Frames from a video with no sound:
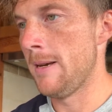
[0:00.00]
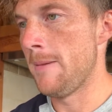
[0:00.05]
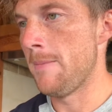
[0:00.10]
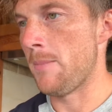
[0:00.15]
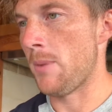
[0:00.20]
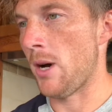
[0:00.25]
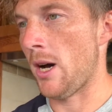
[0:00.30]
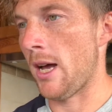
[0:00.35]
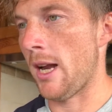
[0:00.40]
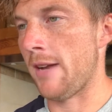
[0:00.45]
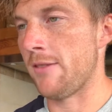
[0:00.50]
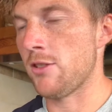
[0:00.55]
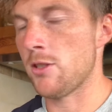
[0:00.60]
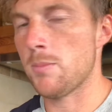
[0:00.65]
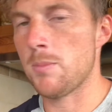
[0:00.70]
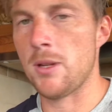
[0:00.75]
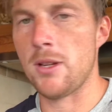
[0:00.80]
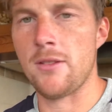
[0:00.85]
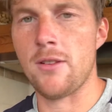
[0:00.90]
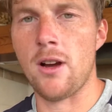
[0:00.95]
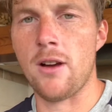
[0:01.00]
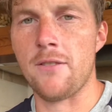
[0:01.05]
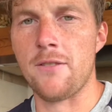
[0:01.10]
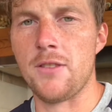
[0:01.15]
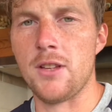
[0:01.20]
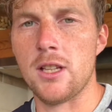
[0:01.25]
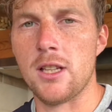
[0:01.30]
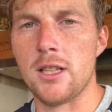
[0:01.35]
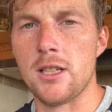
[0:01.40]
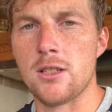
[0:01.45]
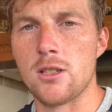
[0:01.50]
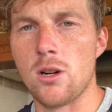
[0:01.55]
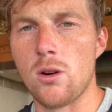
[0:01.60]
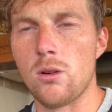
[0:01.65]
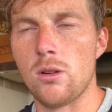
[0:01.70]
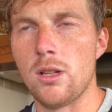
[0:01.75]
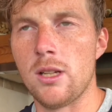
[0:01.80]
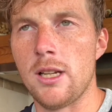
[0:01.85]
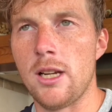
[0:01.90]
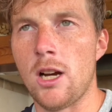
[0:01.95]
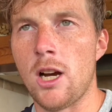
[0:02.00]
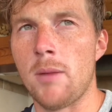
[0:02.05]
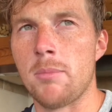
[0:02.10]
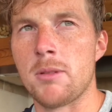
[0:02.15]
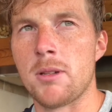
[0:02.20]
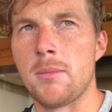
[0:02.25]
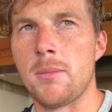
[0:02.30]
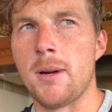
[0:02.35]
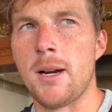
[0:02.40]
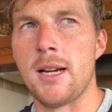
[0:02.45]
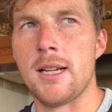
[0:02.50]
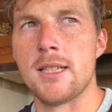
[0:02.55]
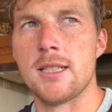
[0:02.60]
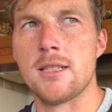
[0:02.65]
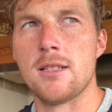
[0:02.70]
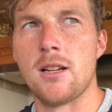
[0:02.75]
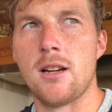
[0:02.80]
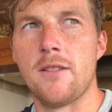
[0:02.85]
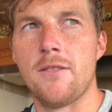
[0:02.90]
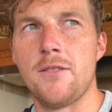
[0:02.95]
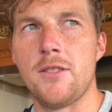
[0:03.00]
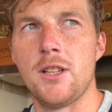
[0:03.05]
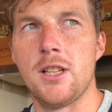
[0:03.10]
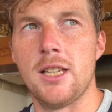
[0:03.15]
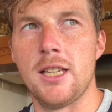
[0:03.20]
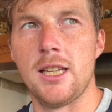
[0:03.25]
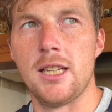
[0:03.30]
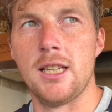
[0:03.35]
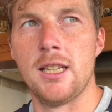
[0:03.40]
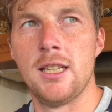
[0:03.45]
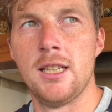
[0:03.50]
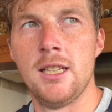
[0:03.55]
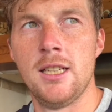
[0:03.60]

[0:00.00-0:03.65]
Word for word: but I've just been not feeling totally optimized, not feeling.